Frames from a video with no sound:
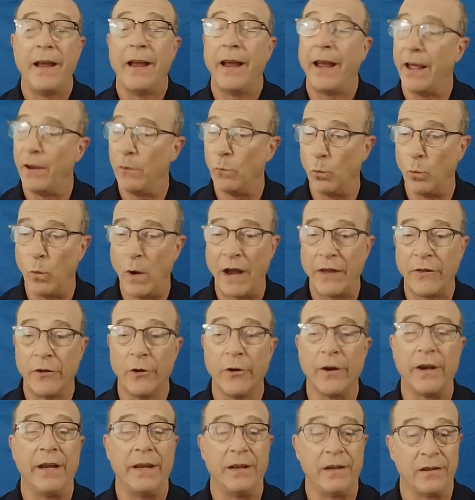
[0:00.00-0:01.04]
and
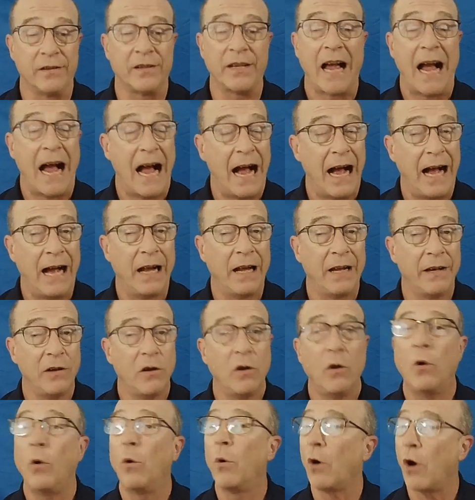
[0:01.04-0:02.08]
whether it is
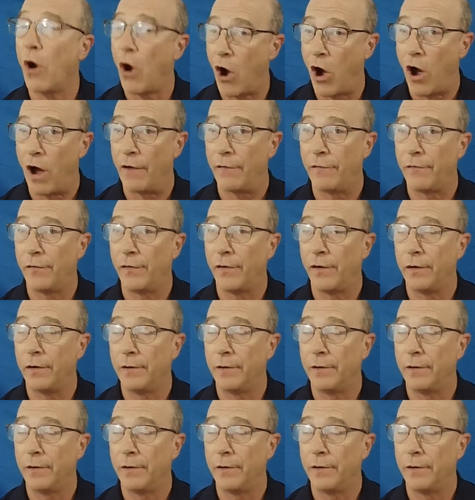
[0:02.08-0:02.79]
on or off.